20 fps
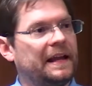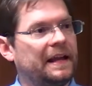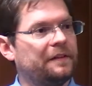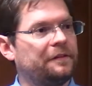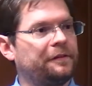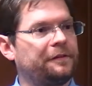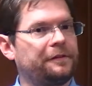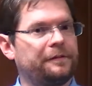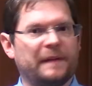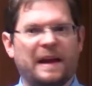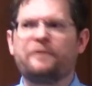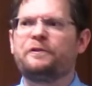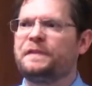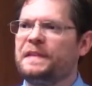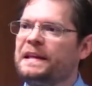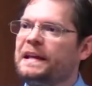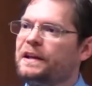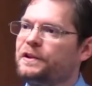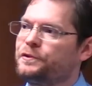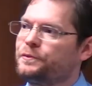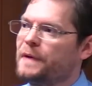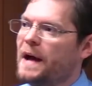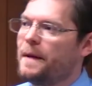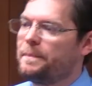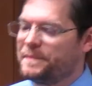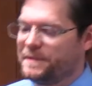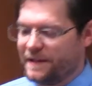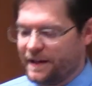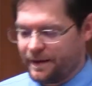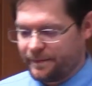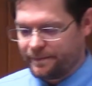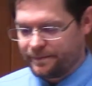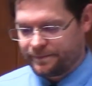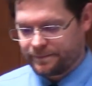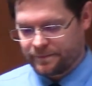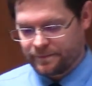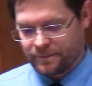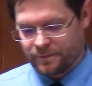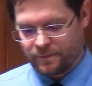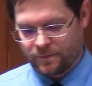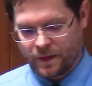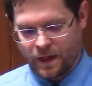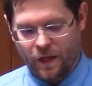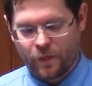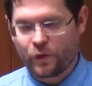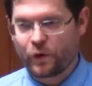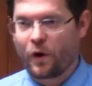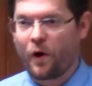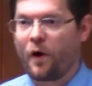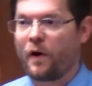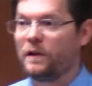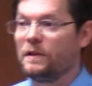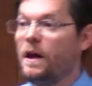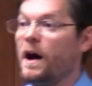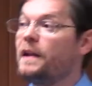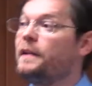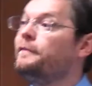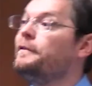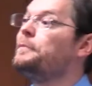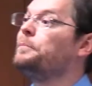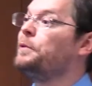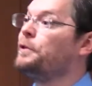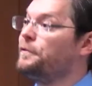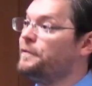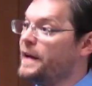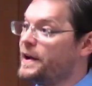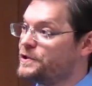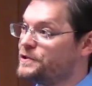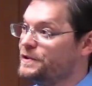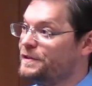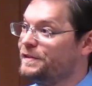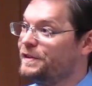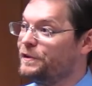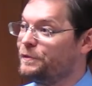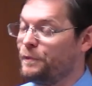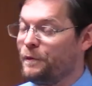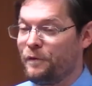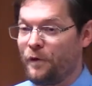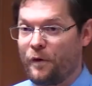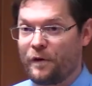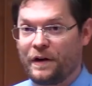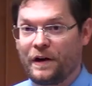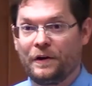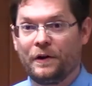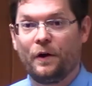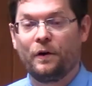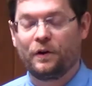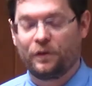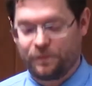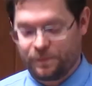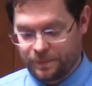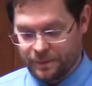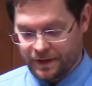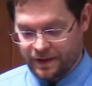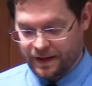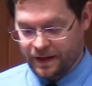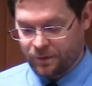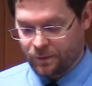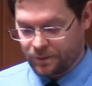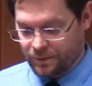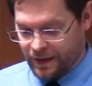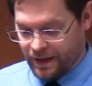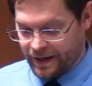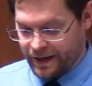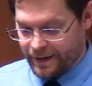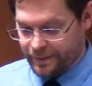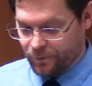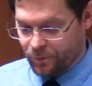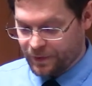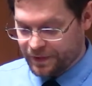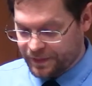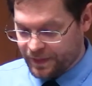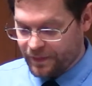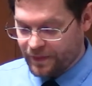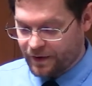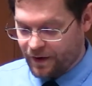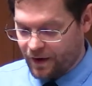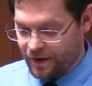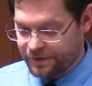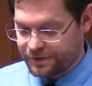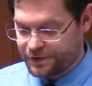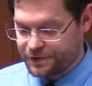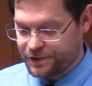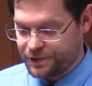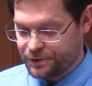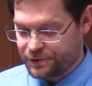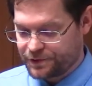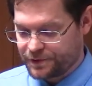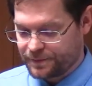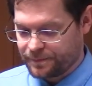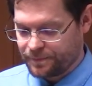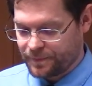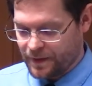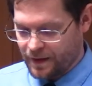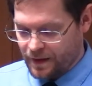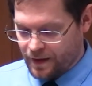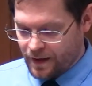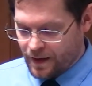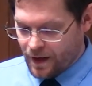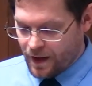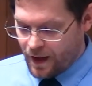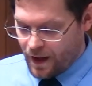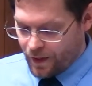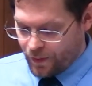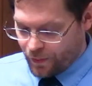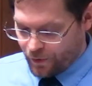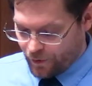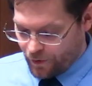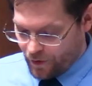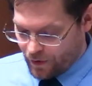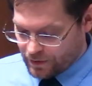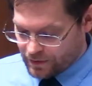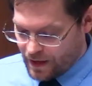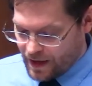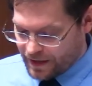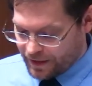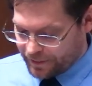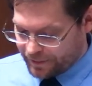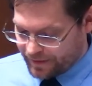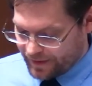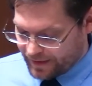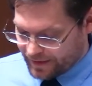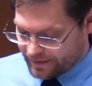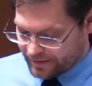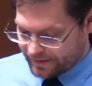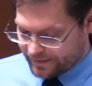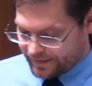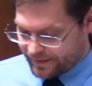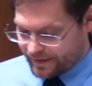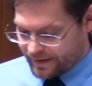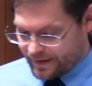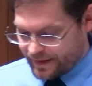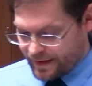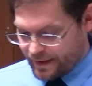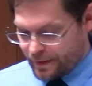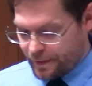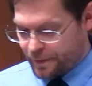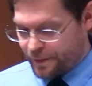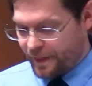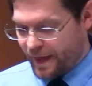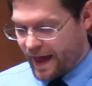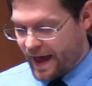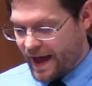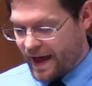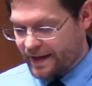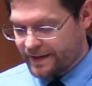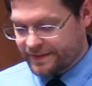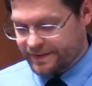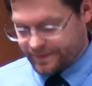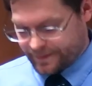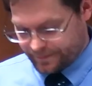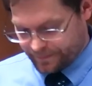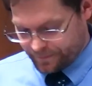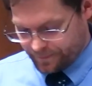gets wrapped up. There are a lot of imperfections, as we've already noted, within the Constitution. There are a lot of things that